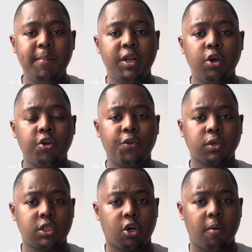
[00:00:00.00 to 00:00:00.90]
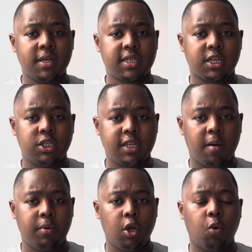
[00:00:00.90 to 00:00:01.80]
me know your thoughts in the comment section
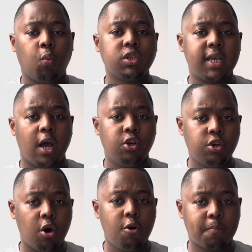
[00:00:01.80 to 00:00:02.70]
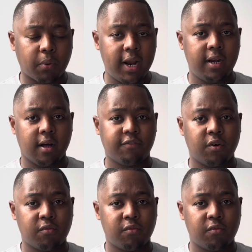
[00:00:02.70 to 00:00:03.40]
down below. Was it a no-brainer for